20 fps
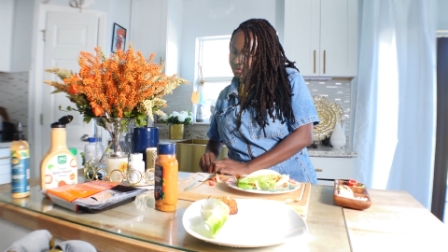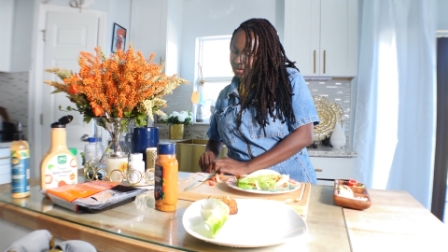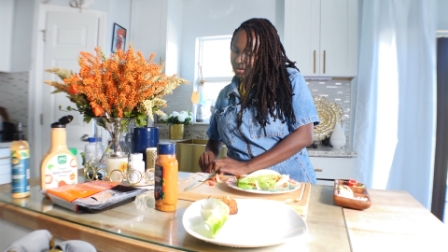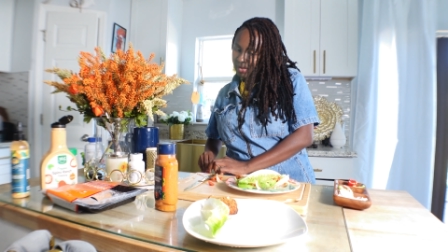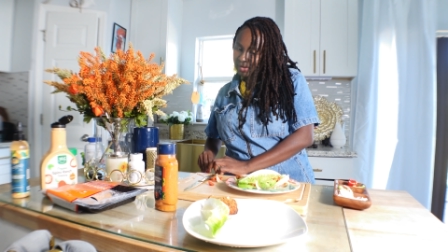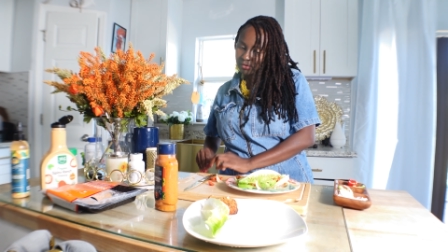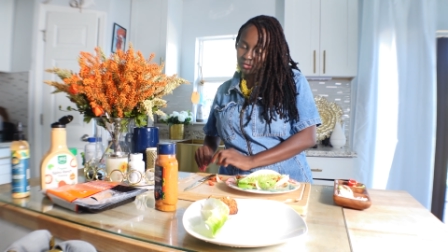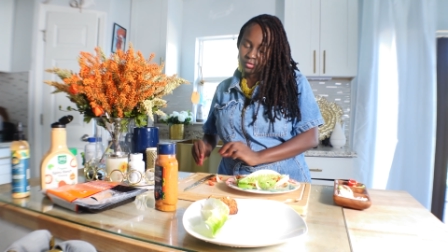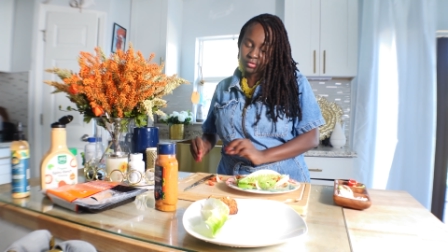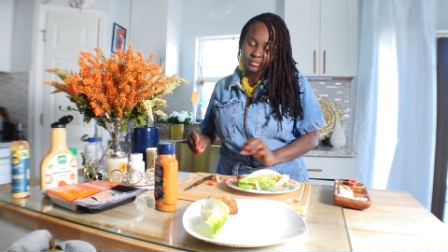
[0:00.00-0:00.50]

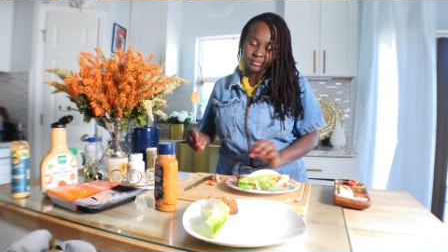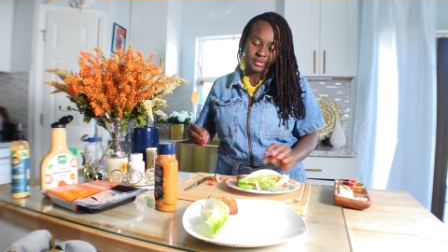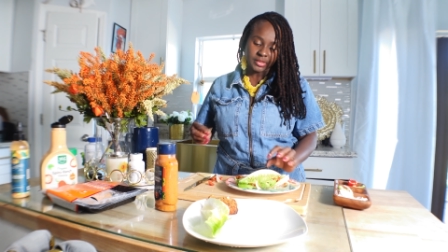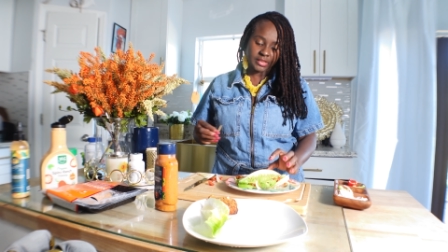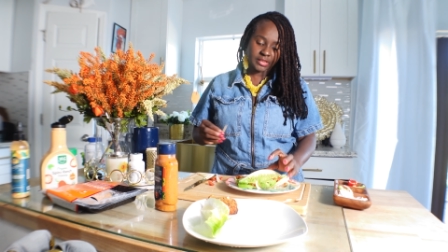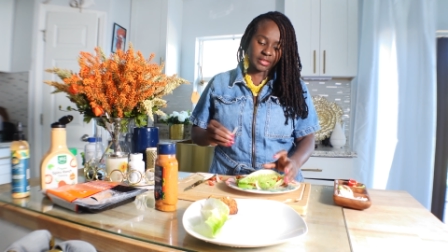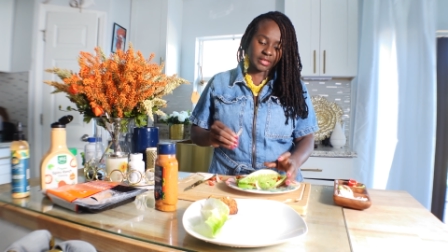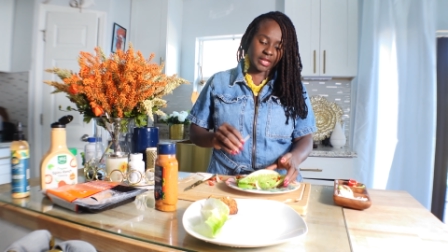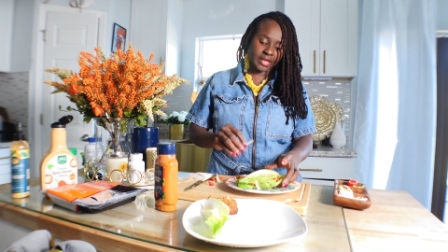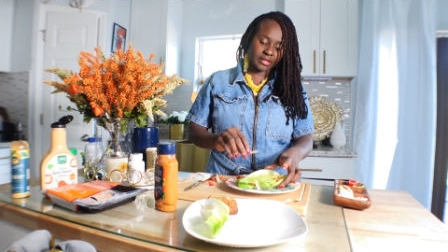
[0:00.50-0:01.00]
I
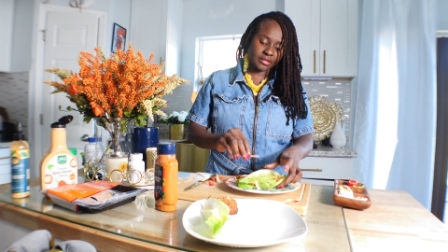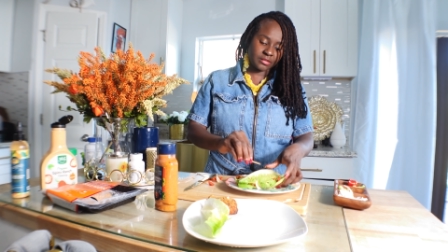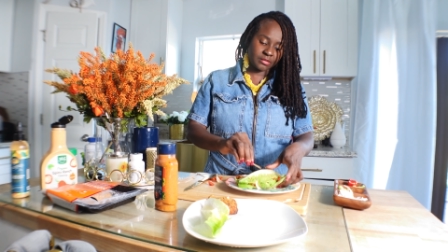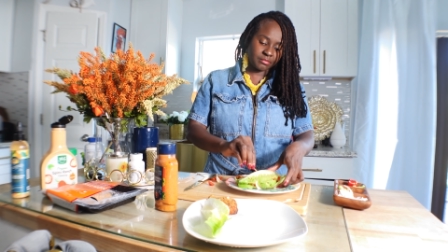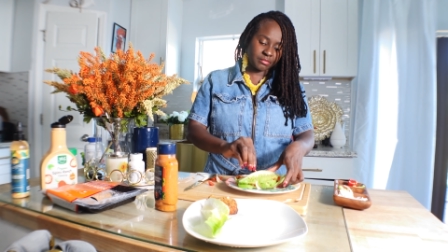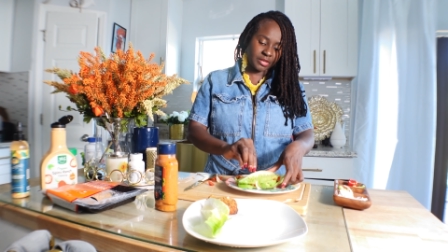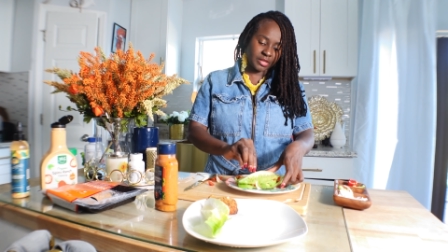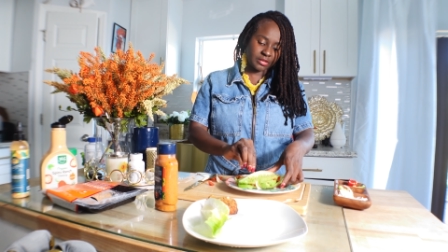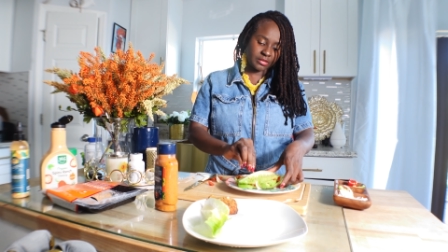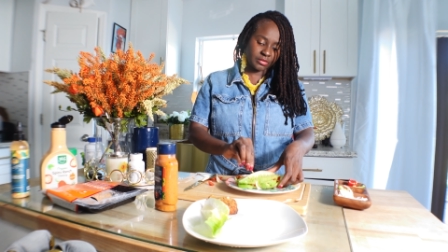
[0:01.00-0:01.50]
normally like to
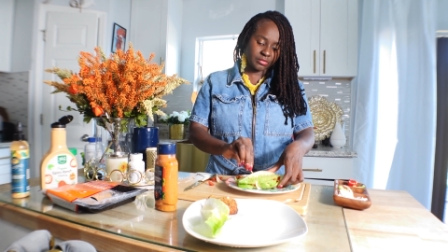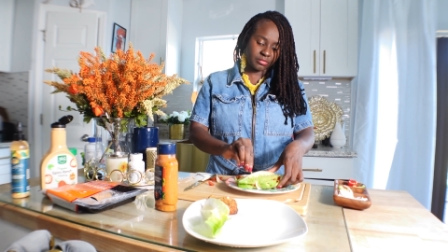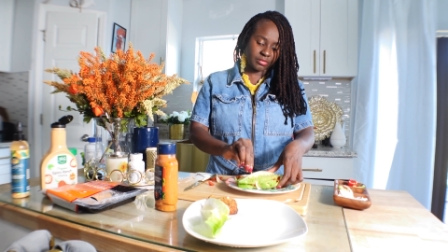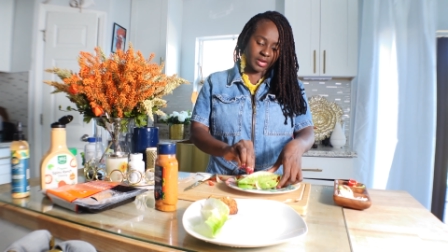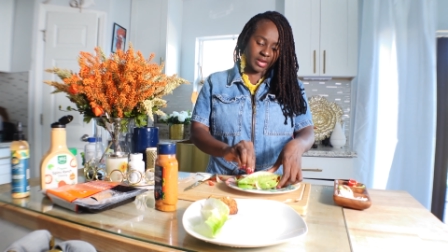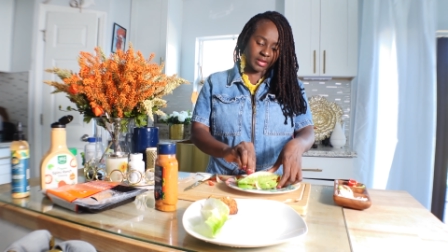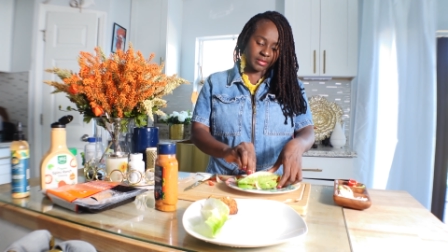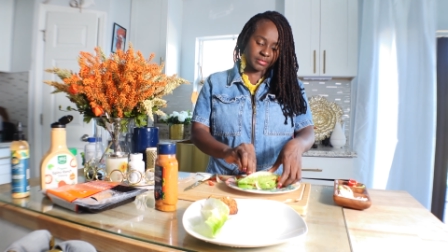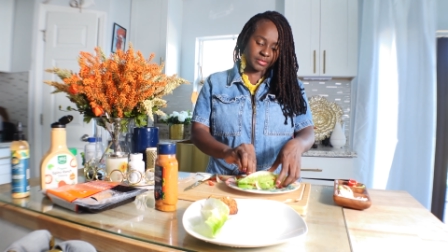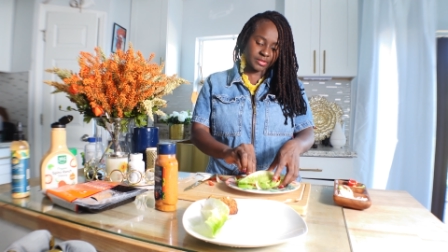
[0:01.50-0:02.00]
make the
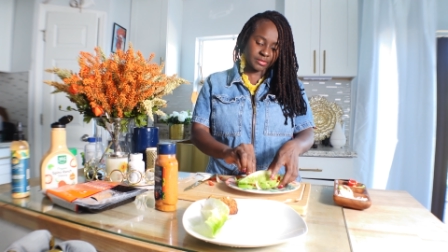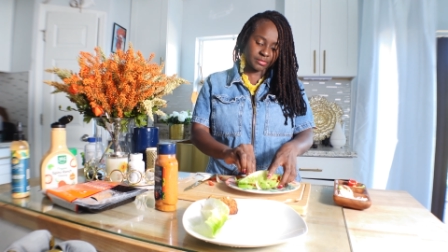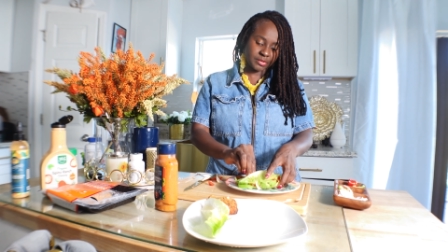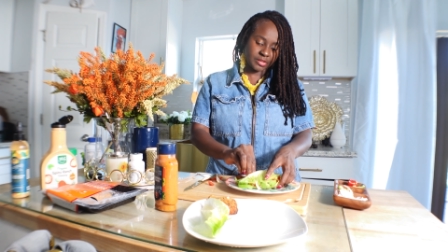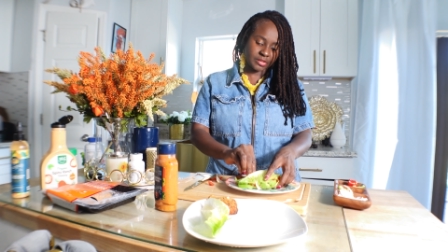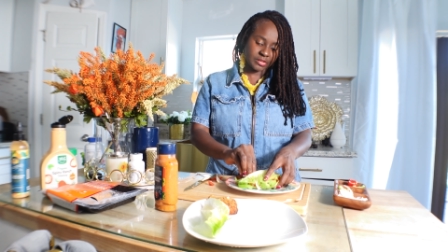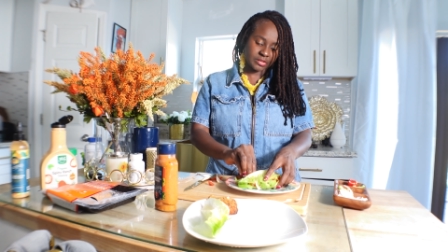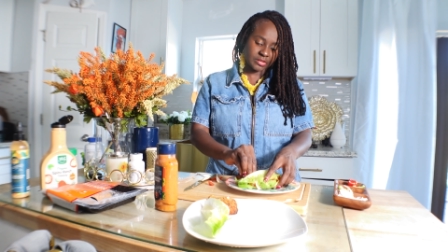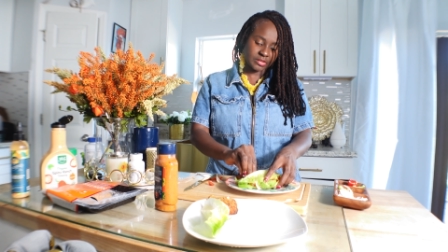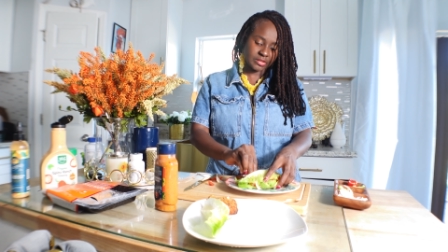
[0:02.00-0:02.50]
wraps
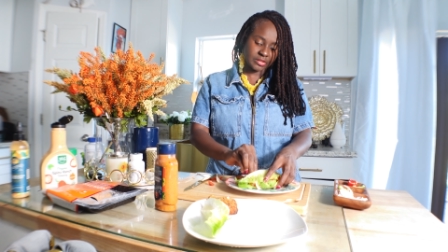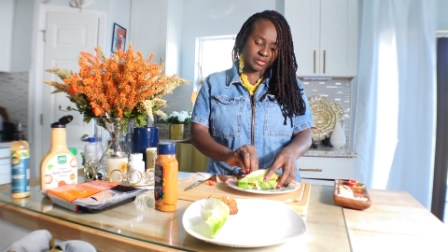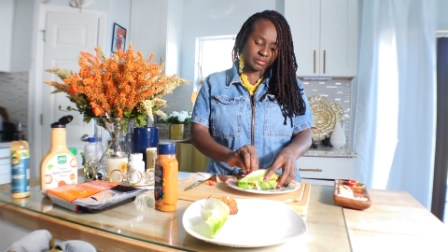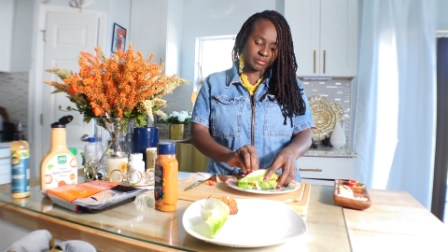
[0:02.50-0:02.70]
because it's